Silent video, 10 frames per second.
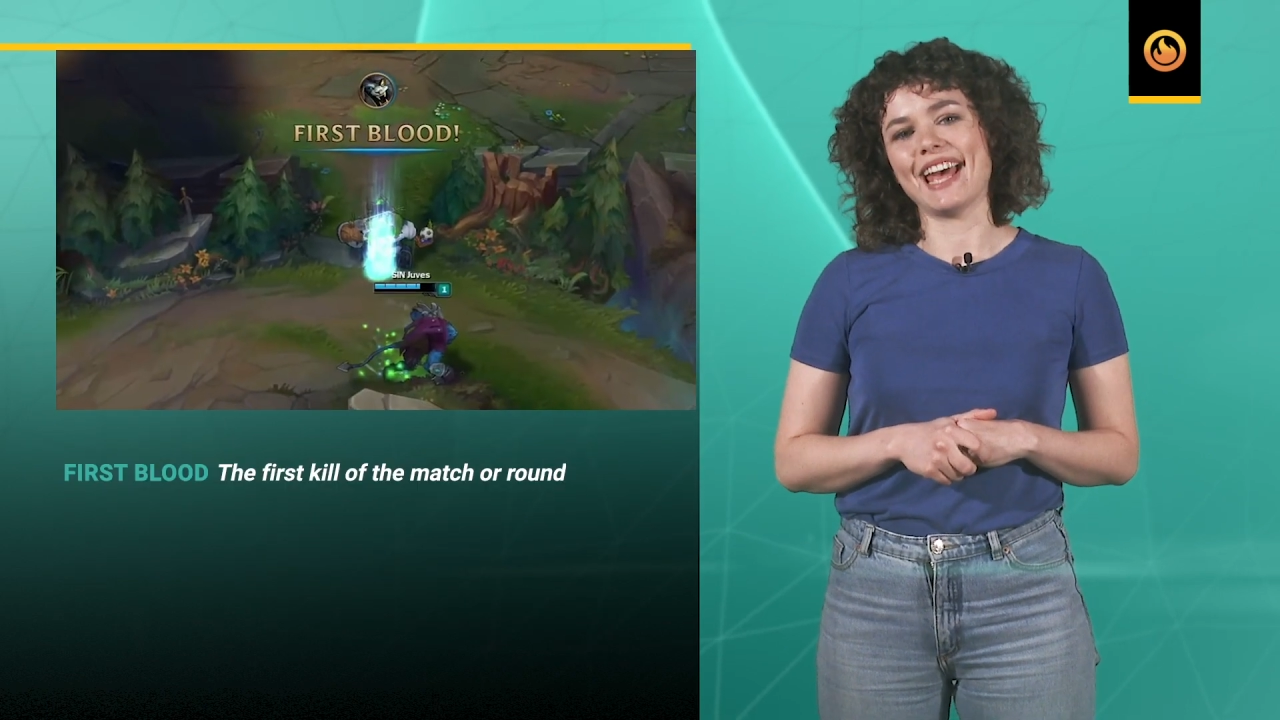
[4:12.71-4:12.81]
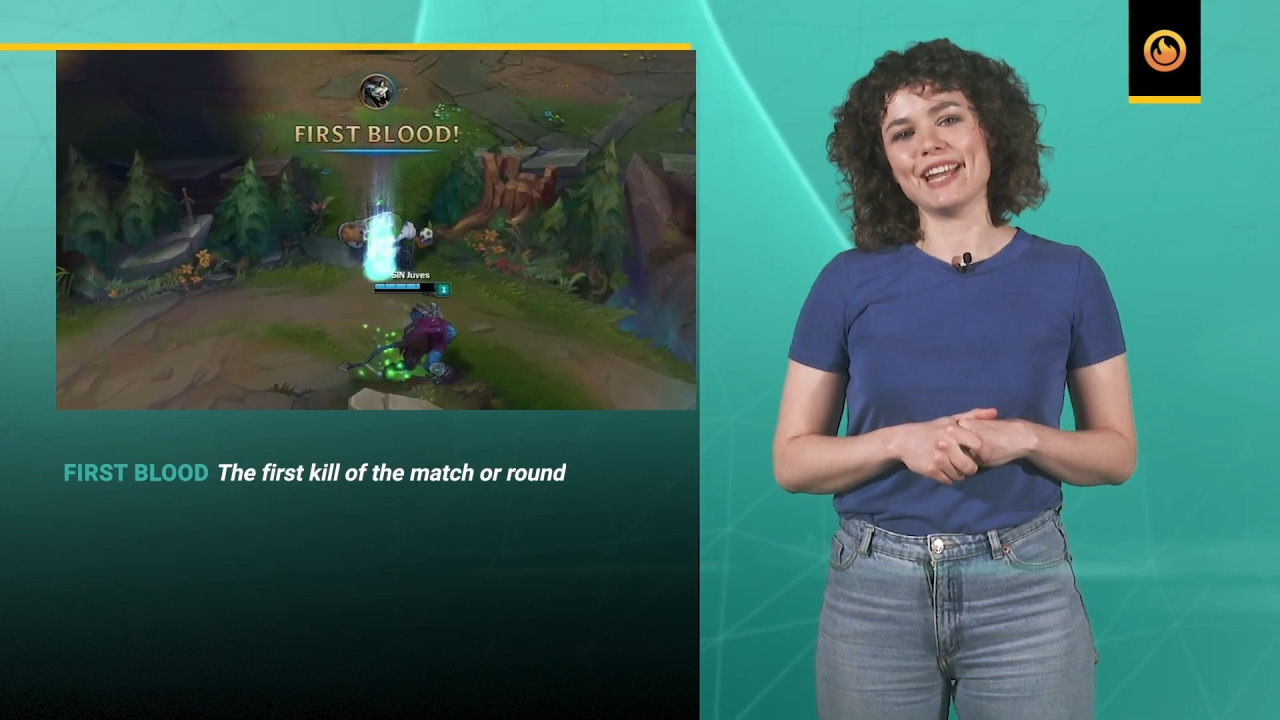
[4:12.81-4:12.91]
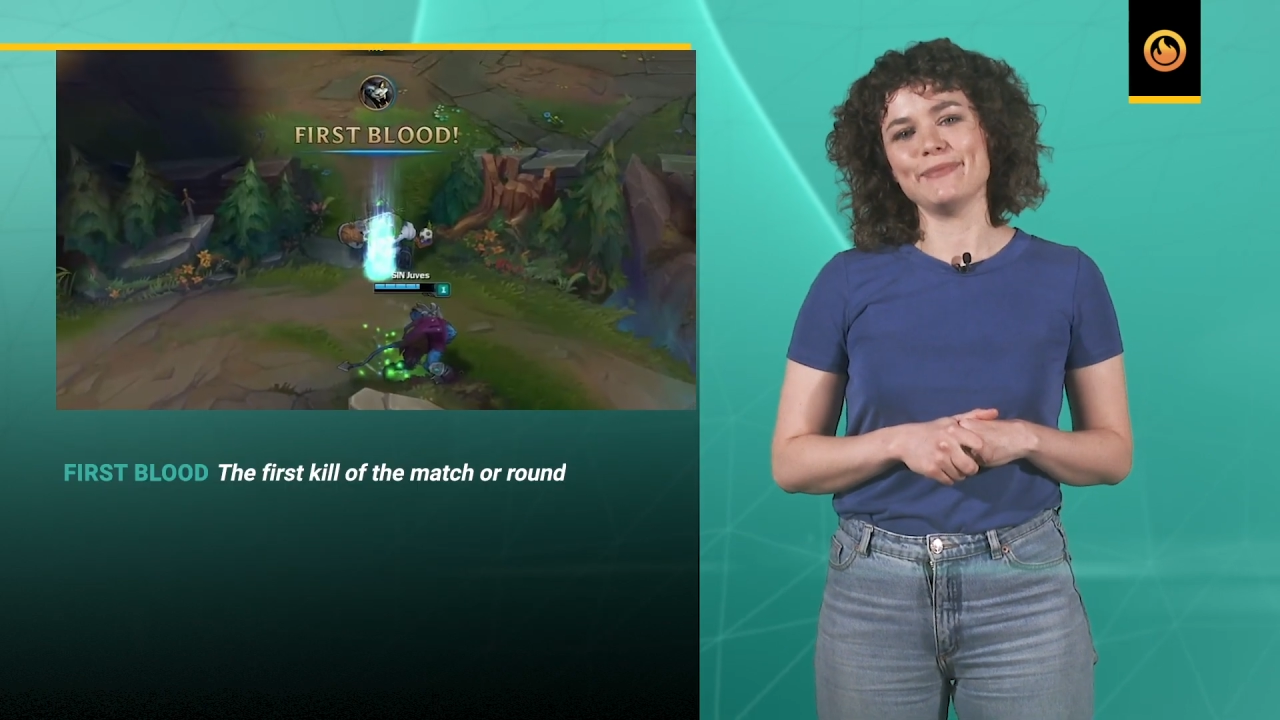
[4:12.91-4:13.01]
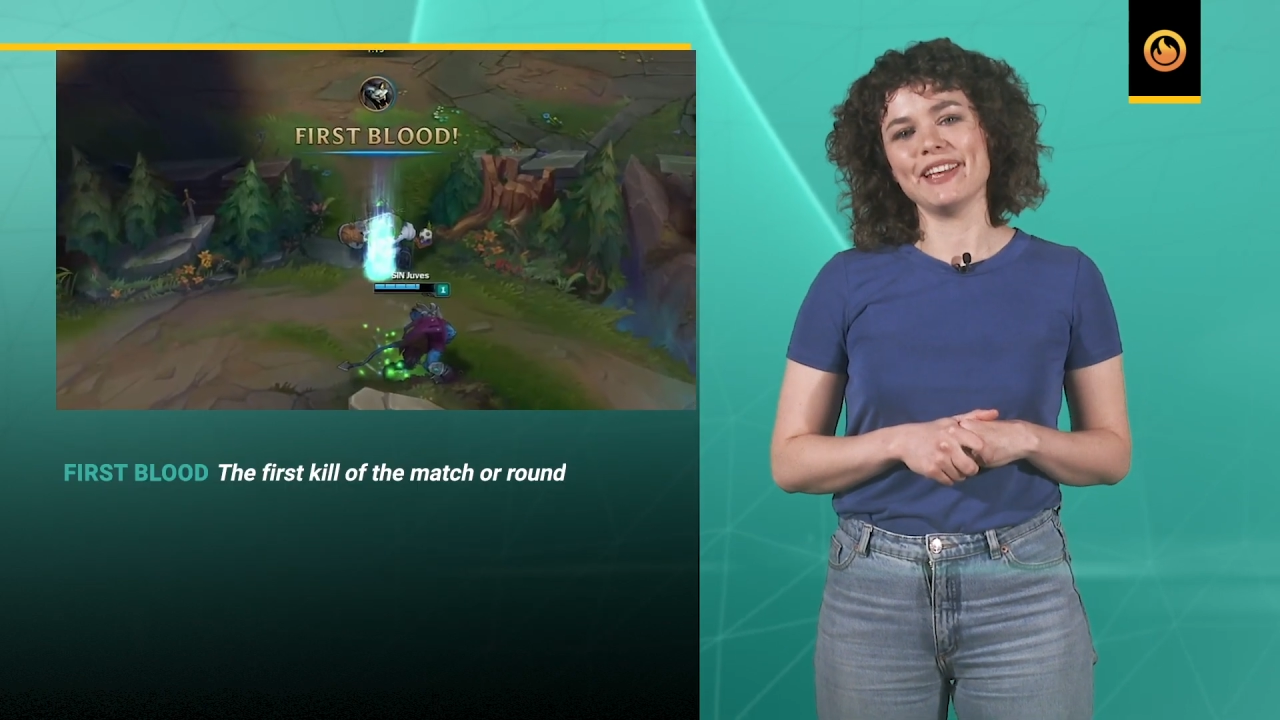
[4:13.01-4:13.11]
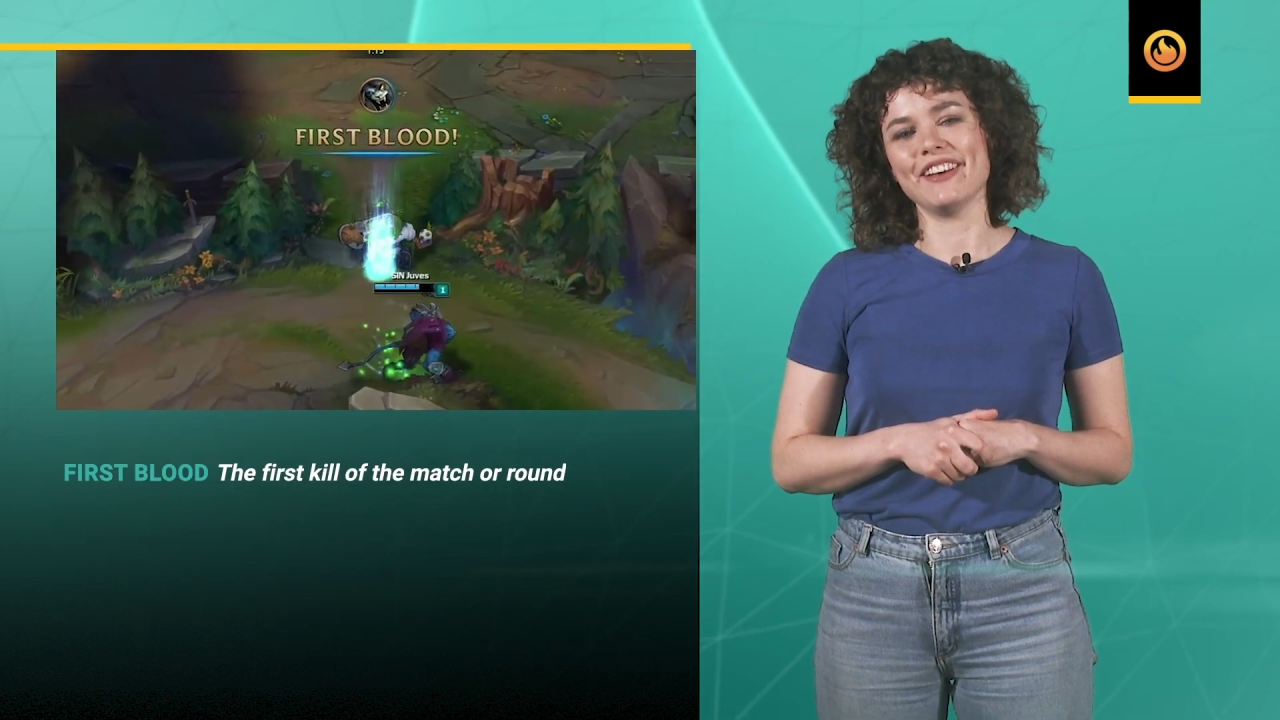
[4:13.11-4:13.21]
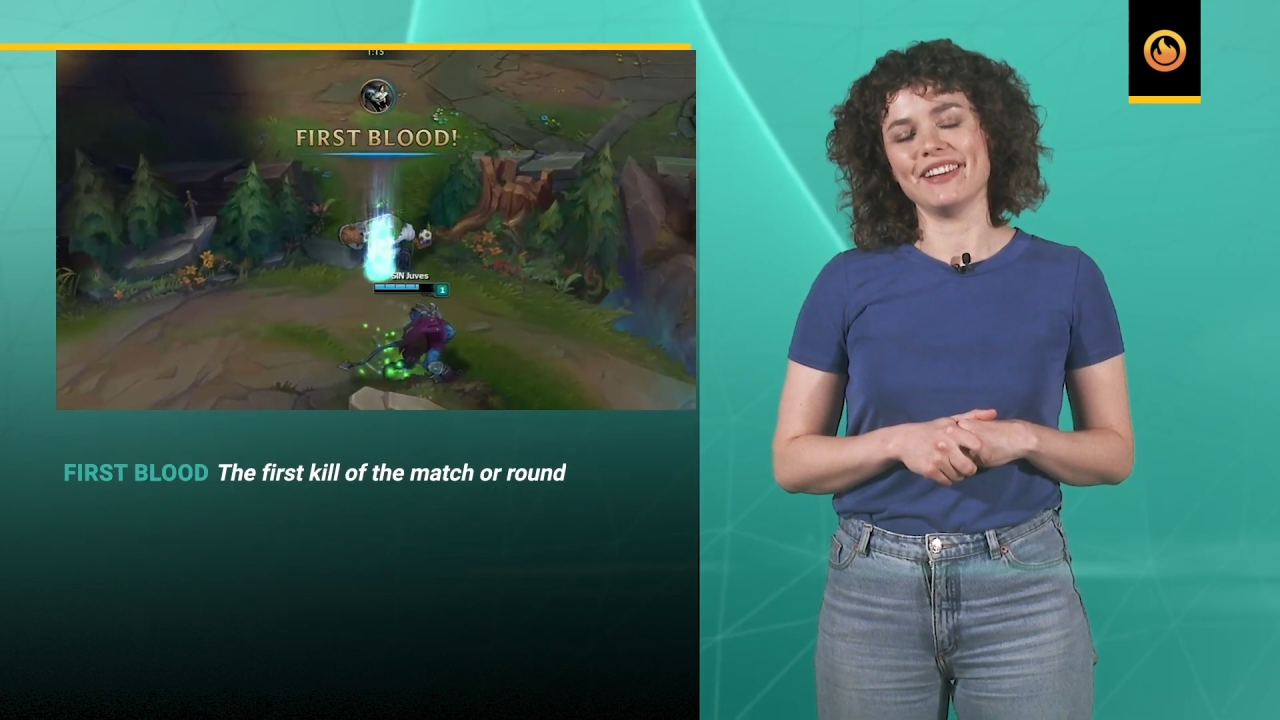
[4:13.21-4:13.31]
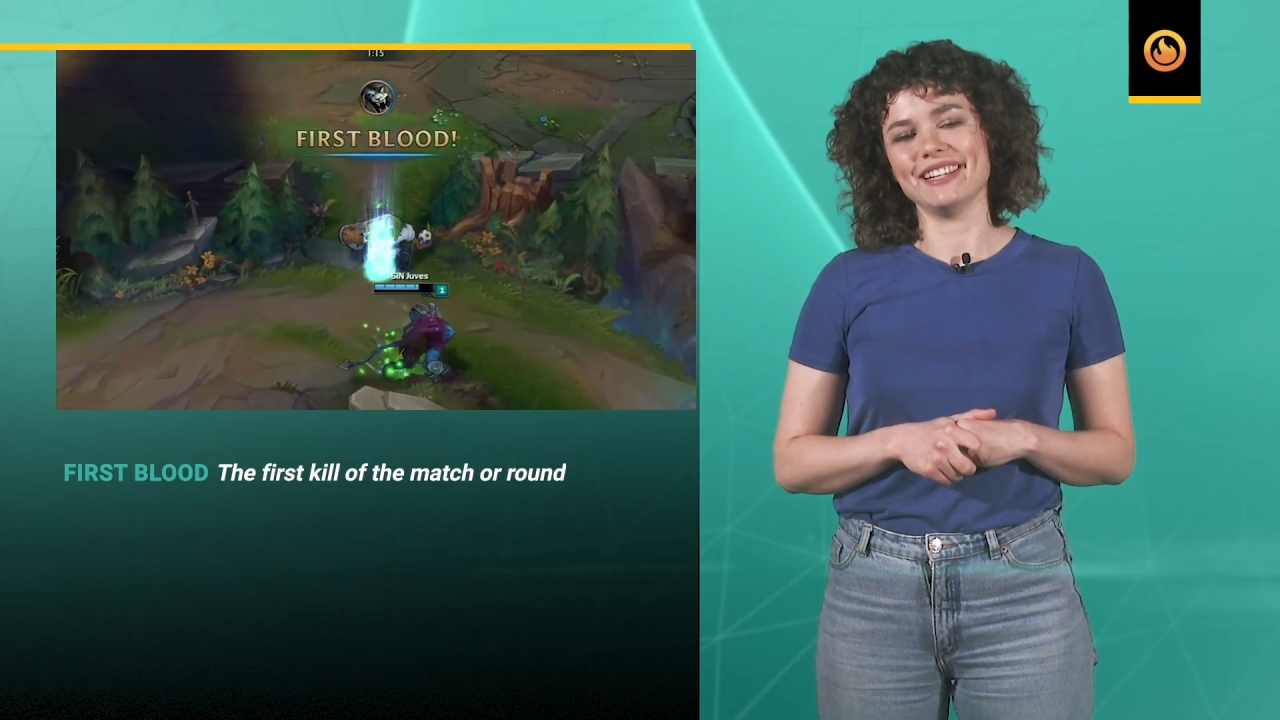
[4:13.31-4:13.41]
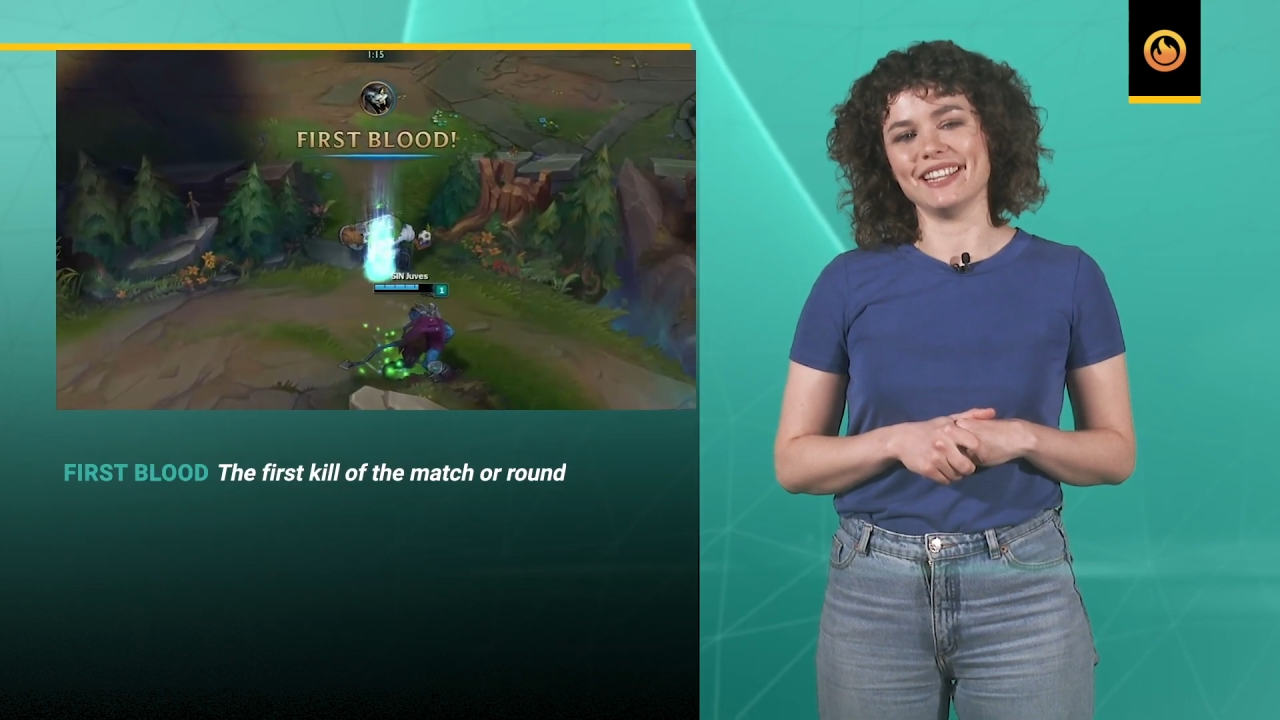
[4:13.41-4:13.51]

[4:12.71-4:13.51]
can be heard